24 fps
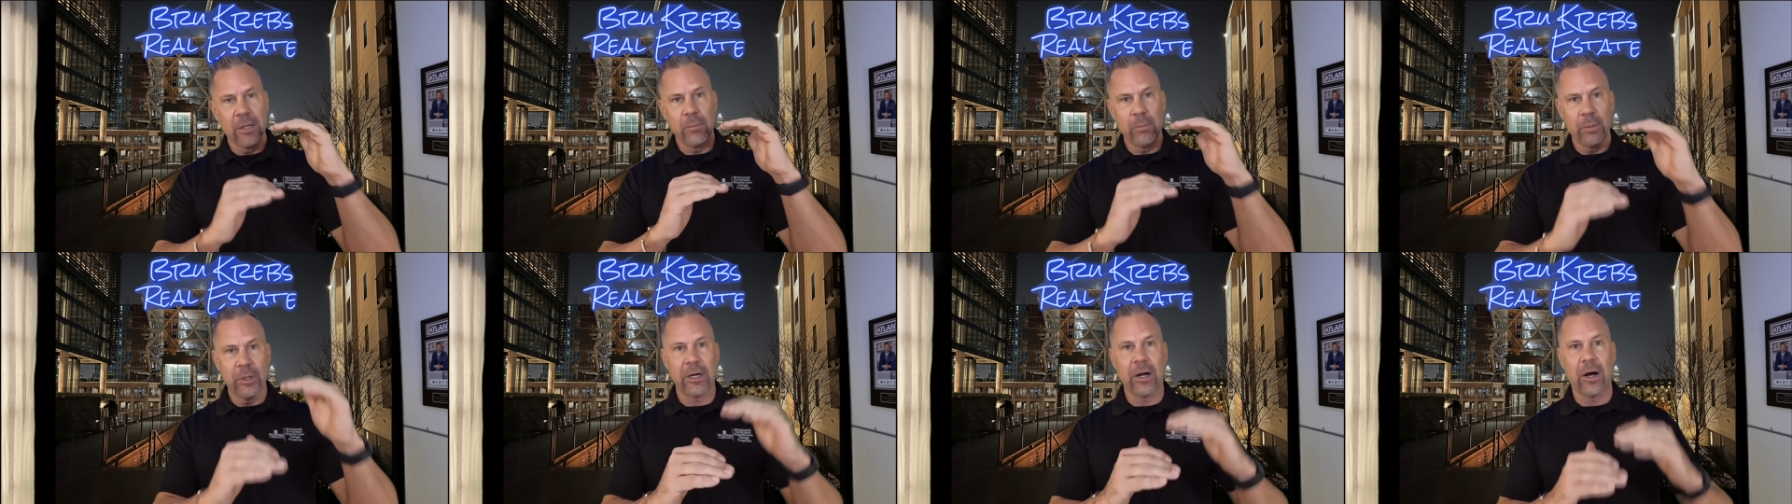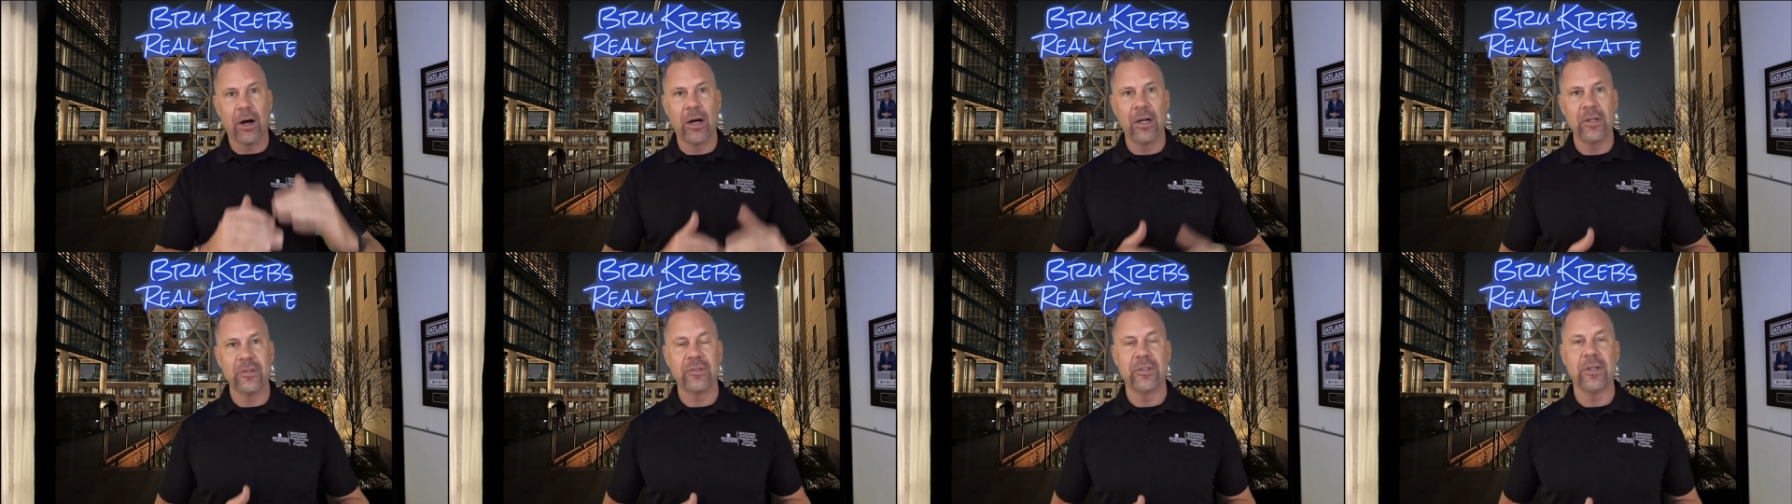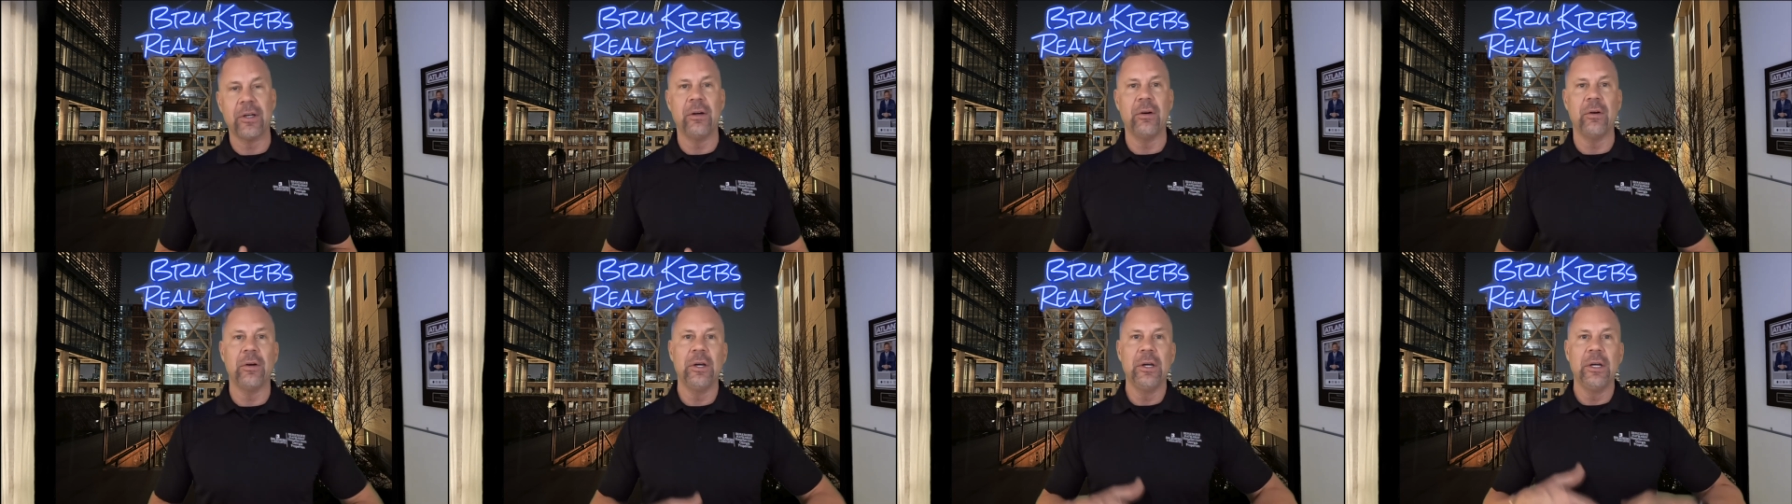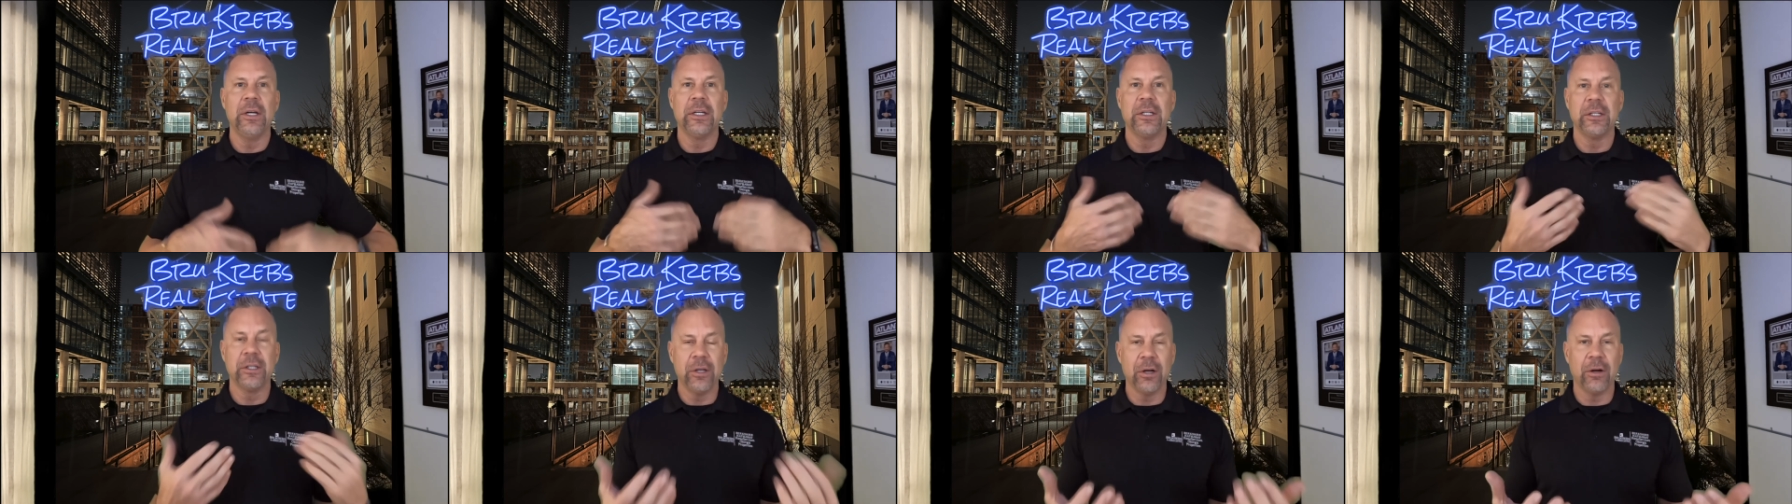but also,
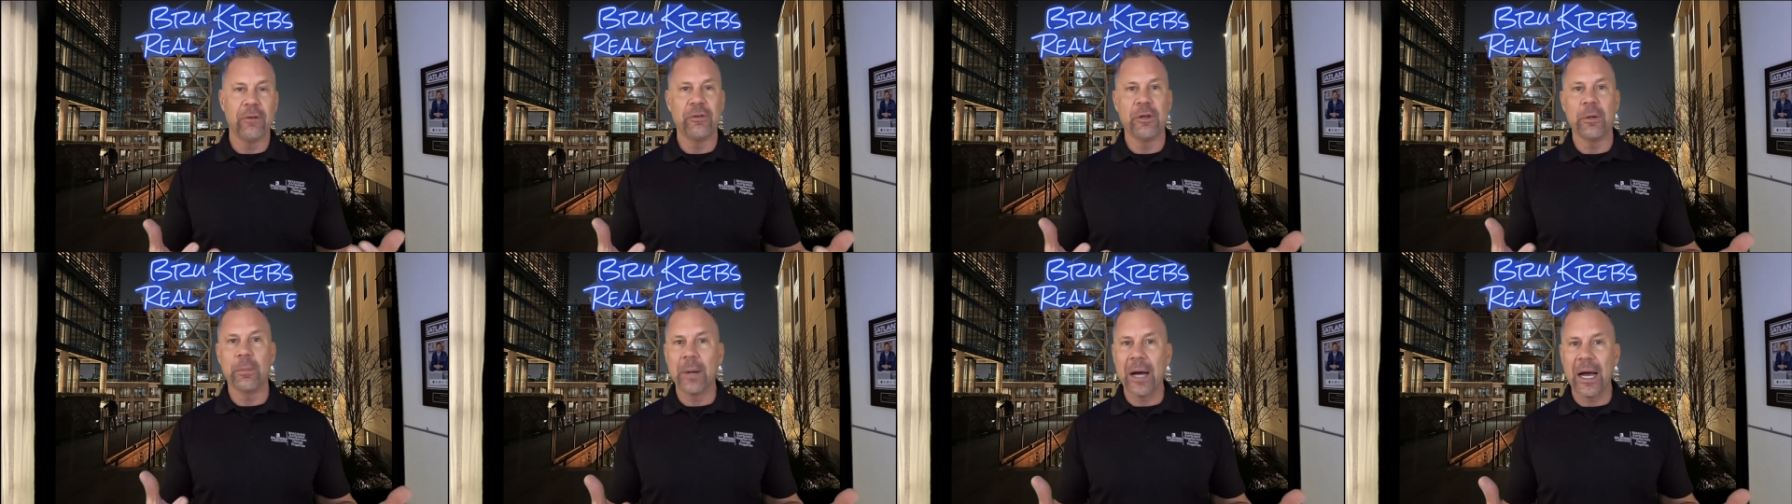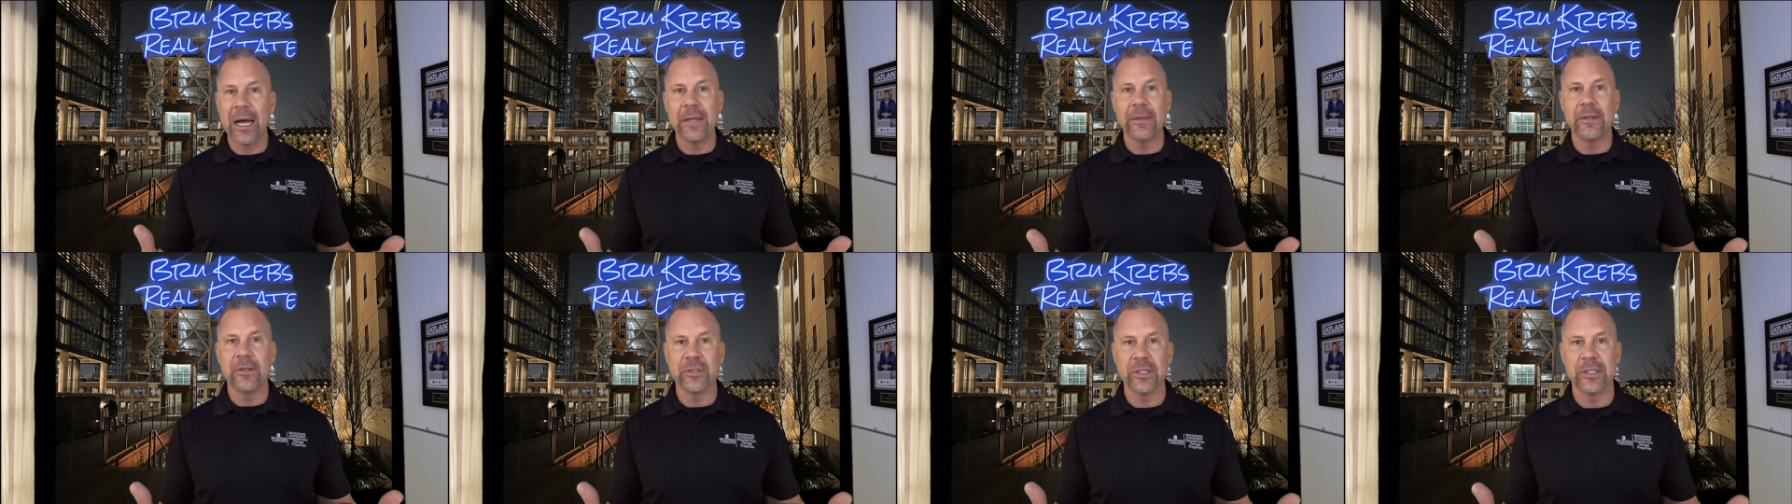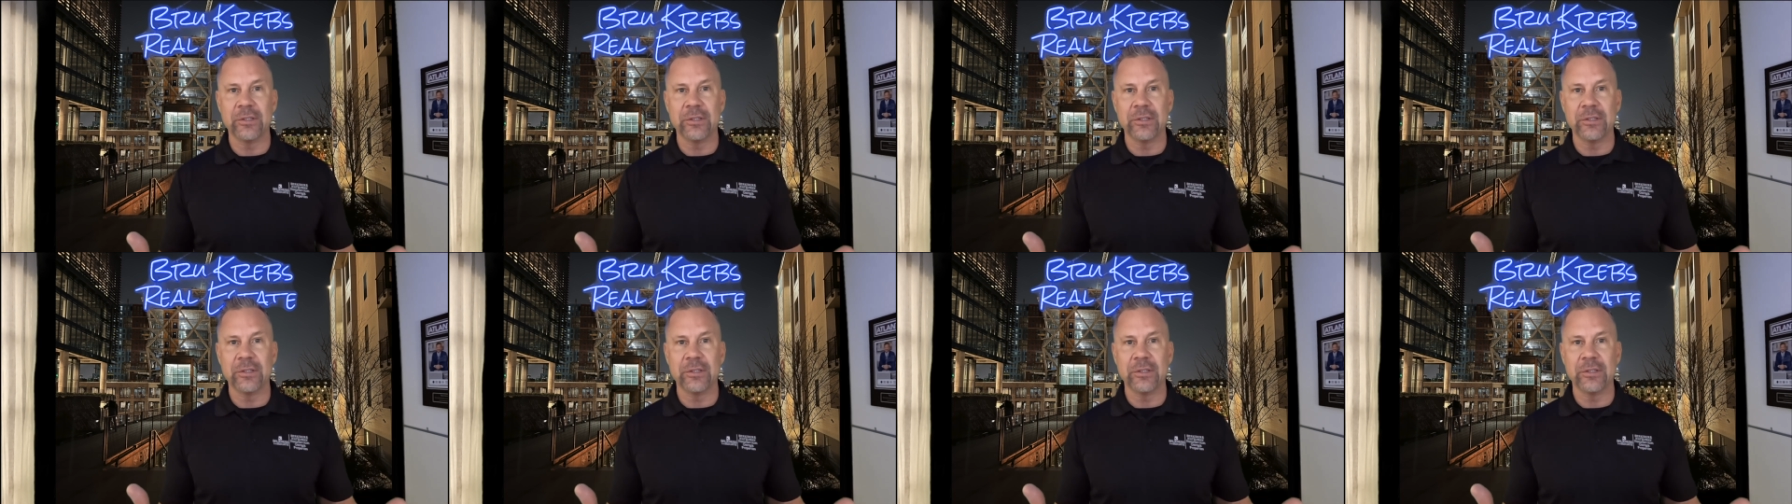you know, if you're buying those